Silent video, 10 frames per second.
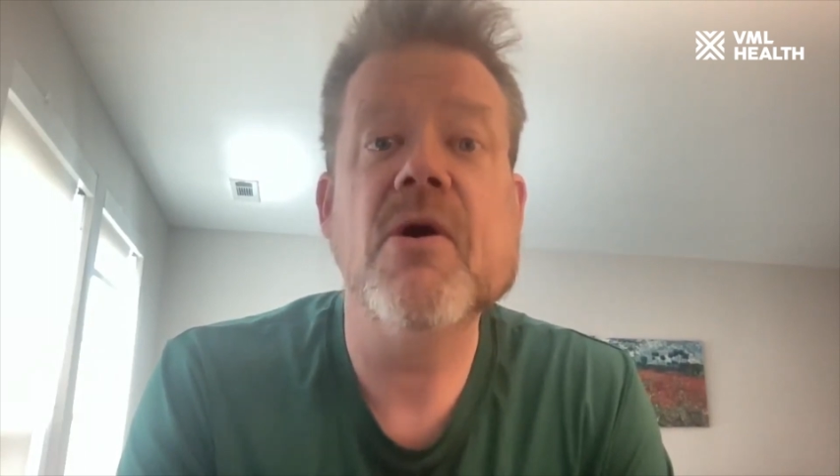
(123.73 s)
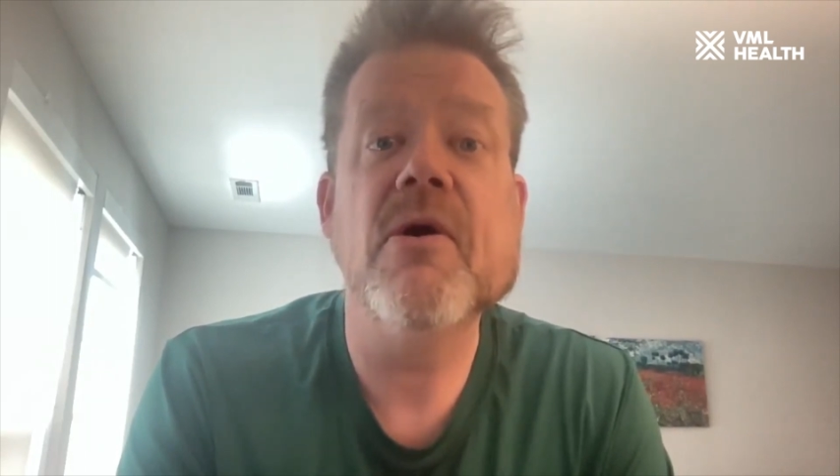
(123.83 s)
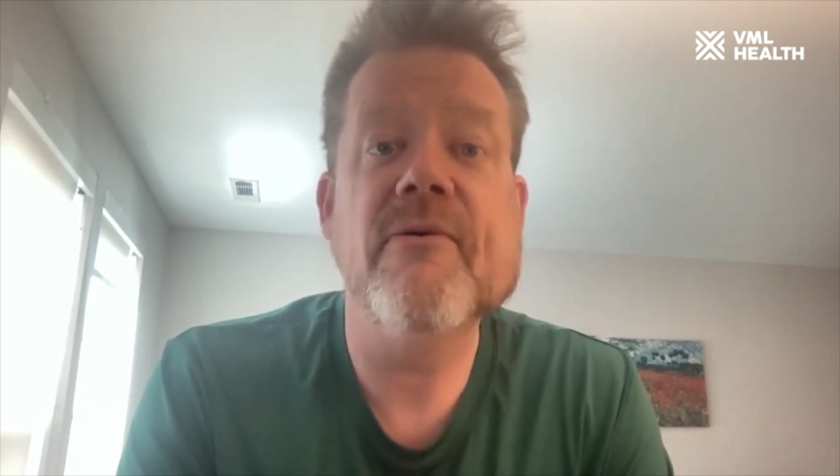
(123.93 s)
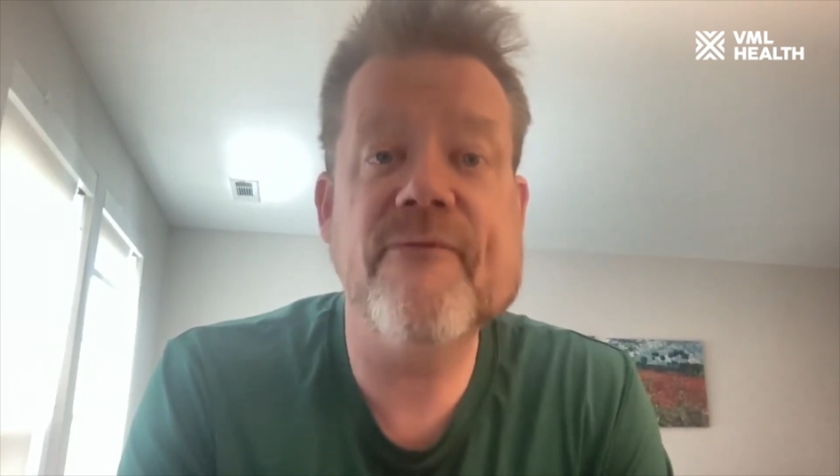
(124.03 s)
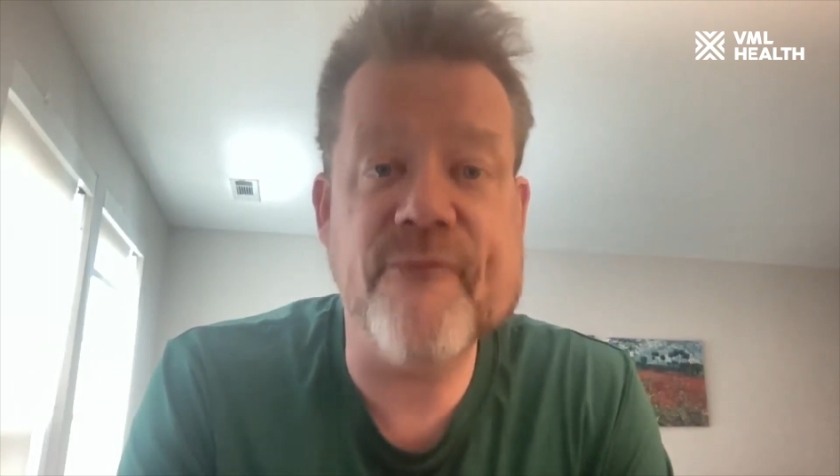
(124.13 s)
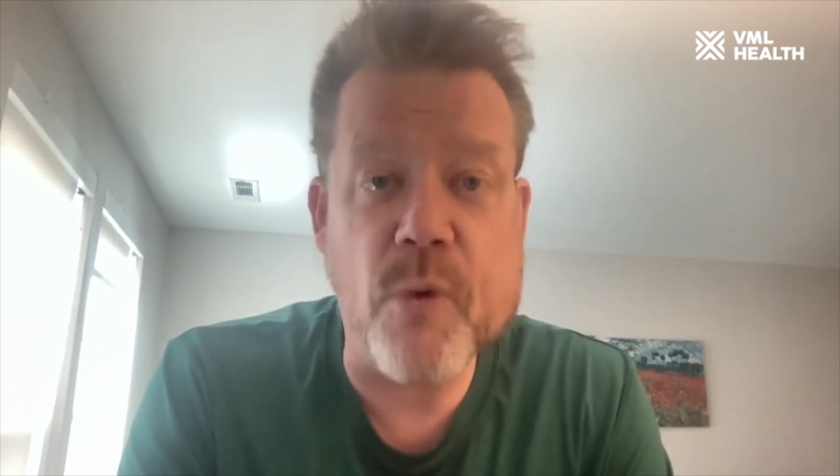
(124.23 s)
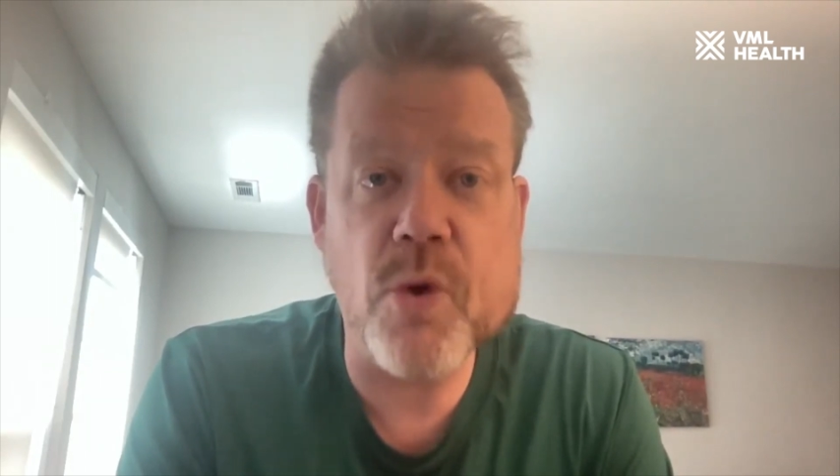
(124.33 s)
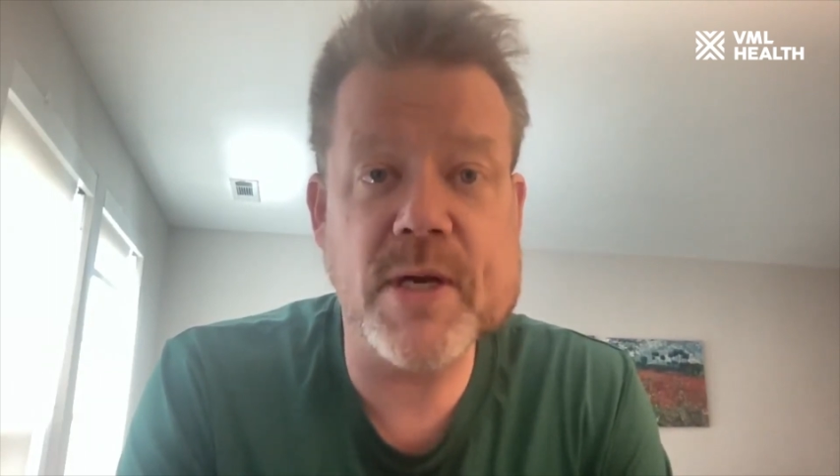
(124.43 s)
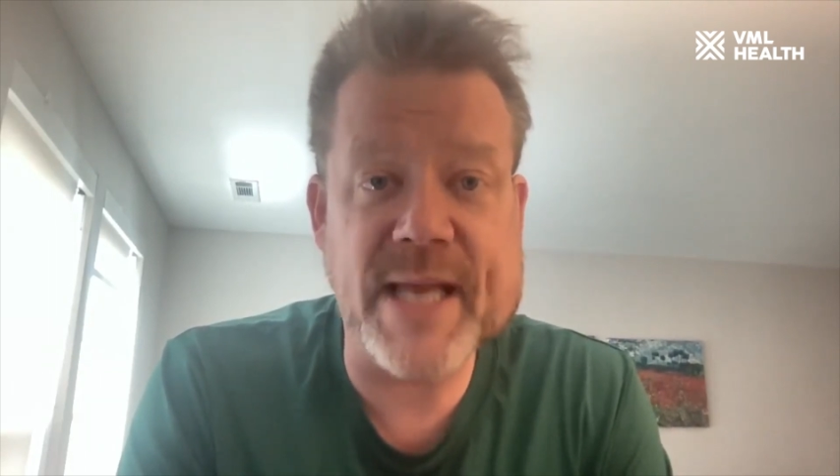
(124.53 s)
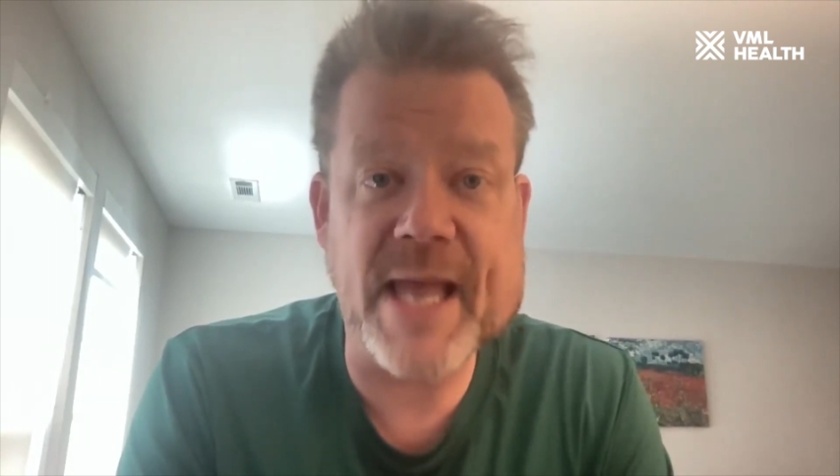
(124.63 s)

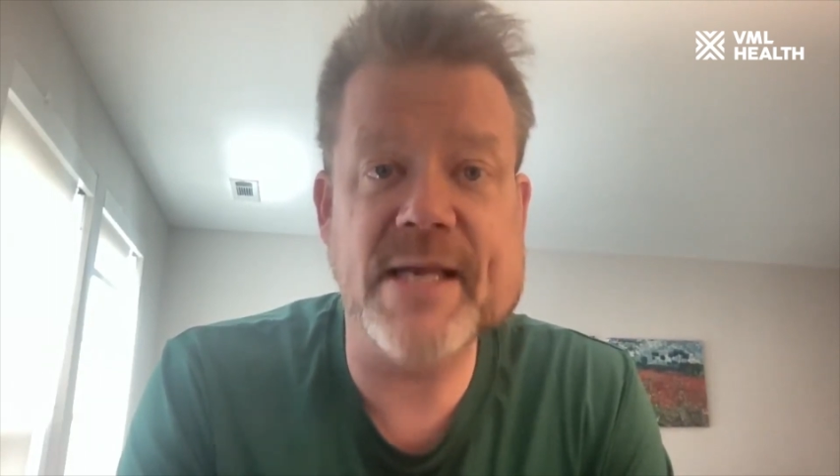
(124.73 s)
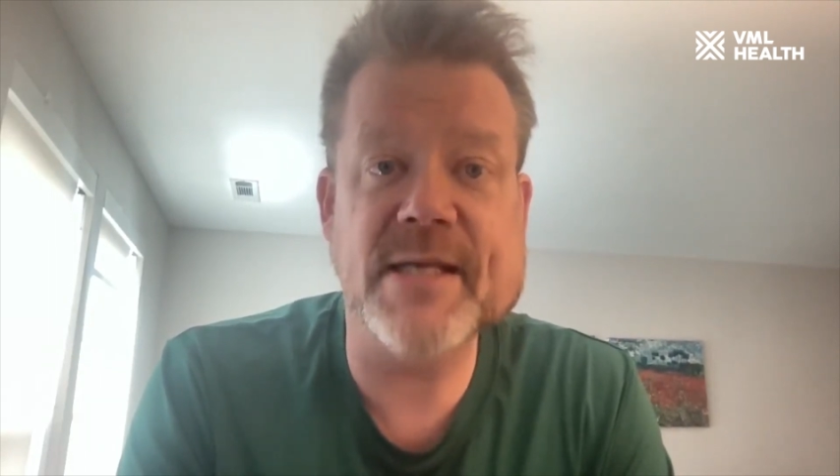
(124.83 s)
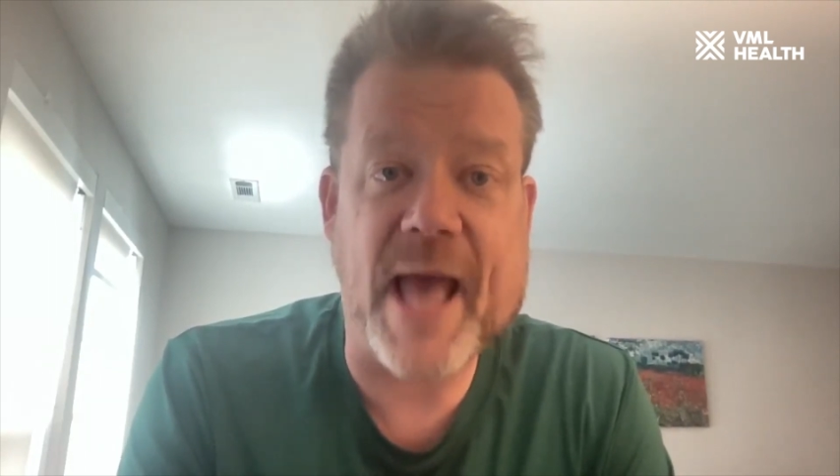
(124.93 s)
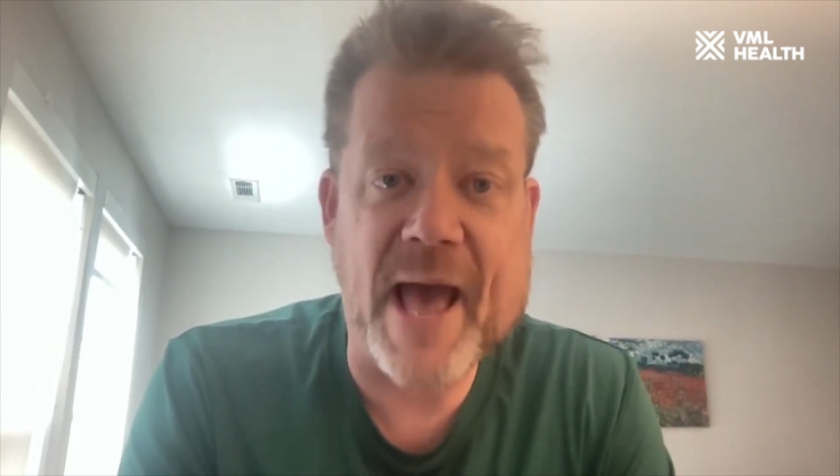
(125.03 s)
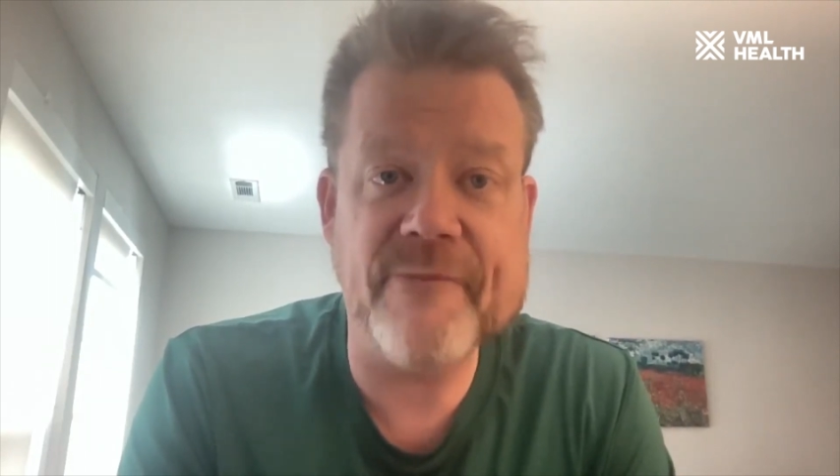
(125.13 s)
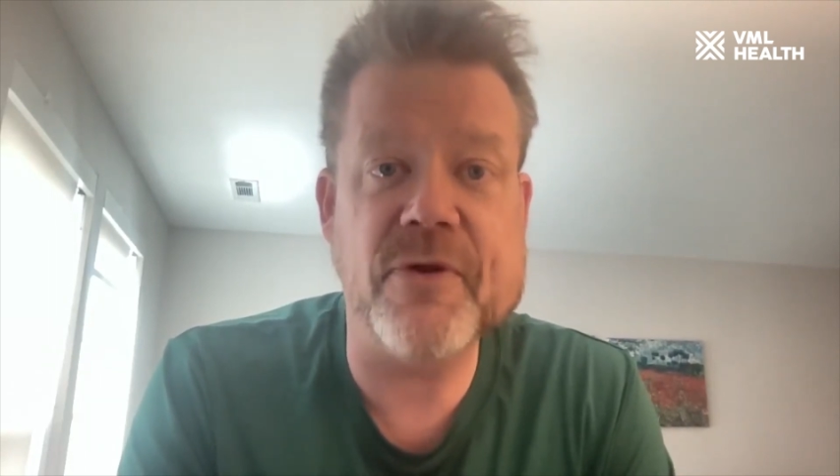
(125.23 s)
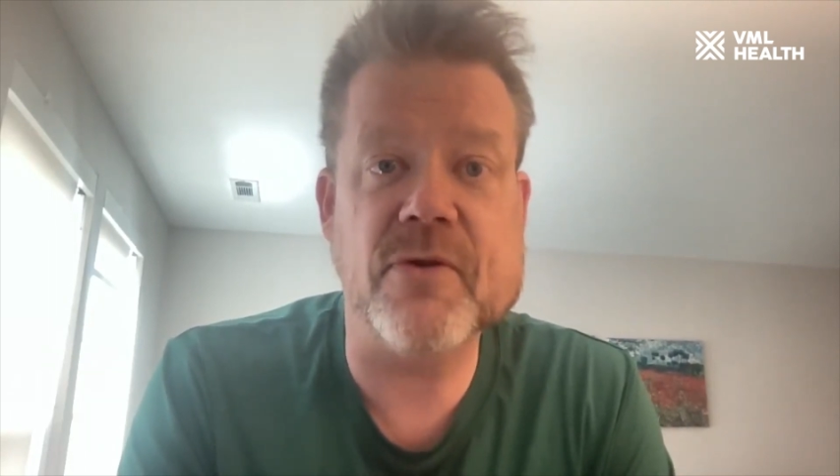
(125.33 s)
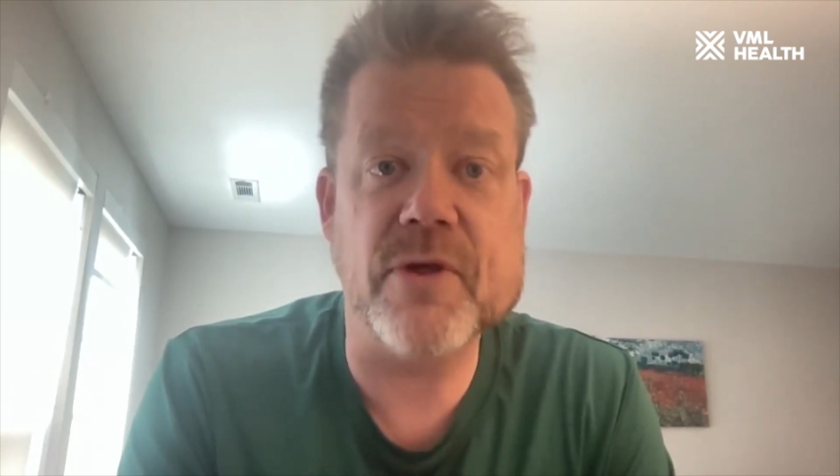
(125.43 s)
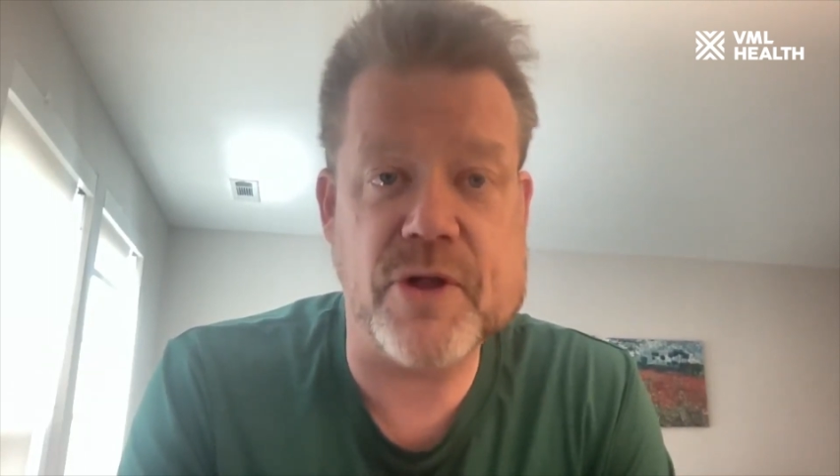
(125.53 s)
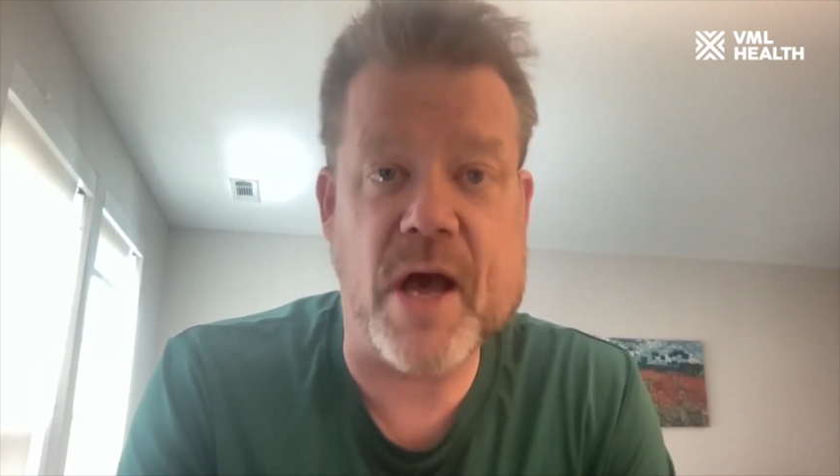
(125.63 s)
4 days after
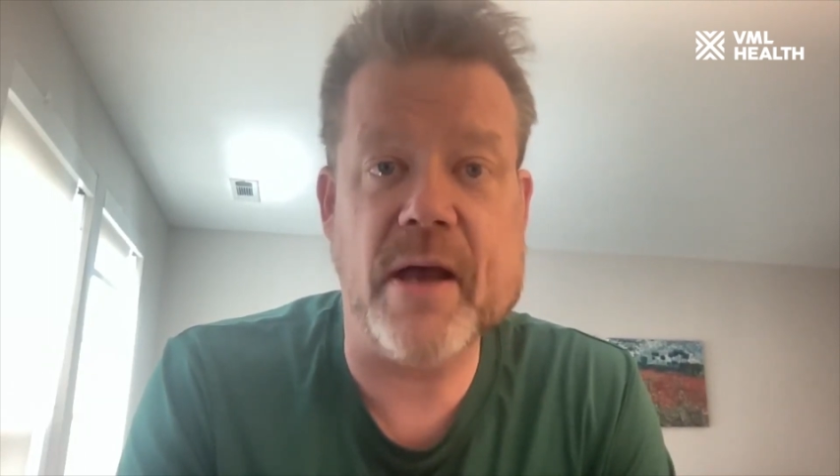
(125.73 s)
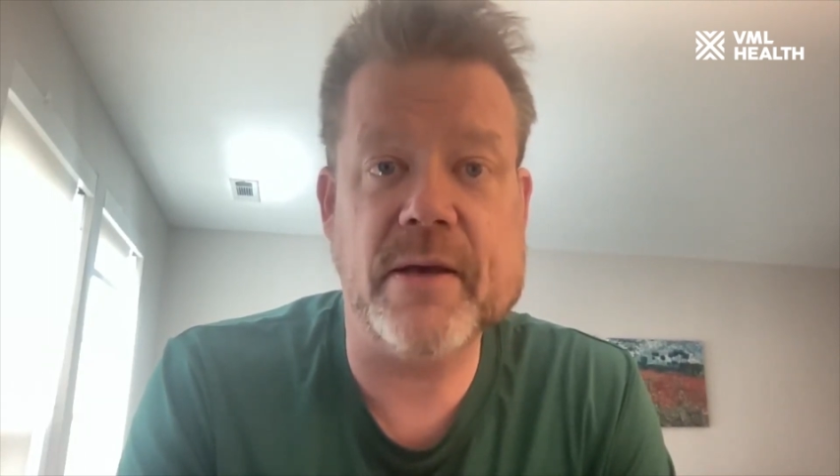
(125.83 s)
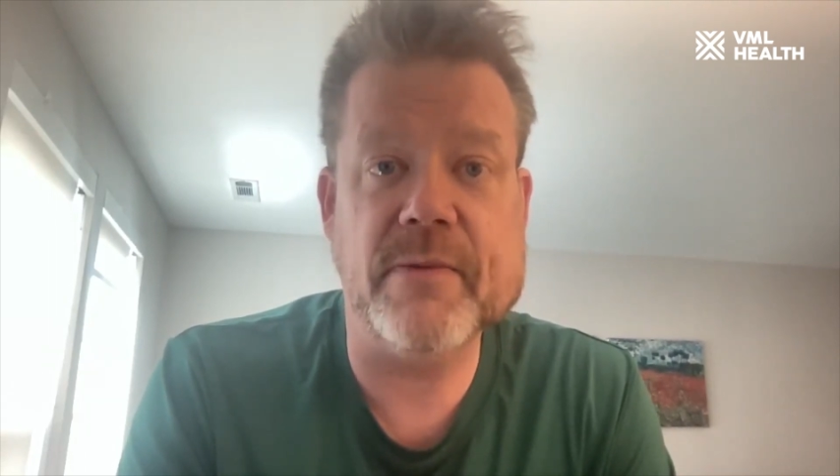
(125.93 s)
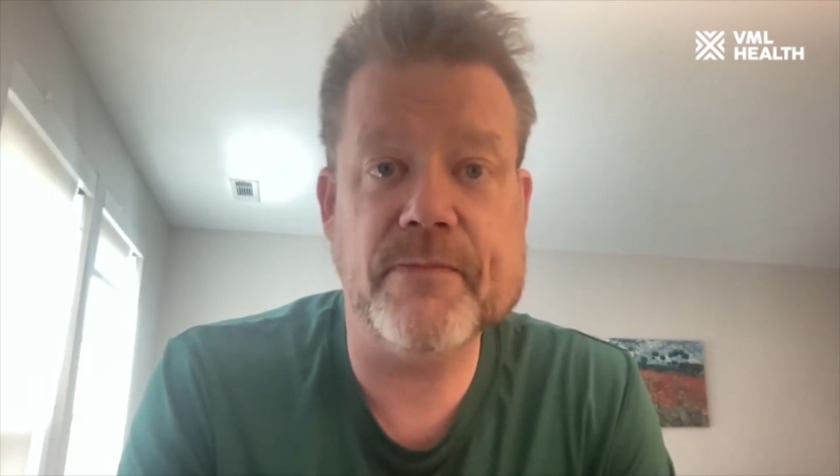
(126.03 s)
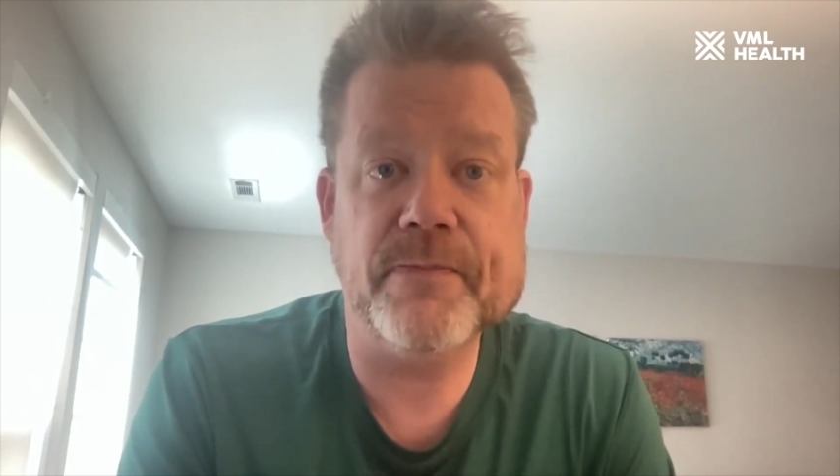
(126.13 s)
the shock.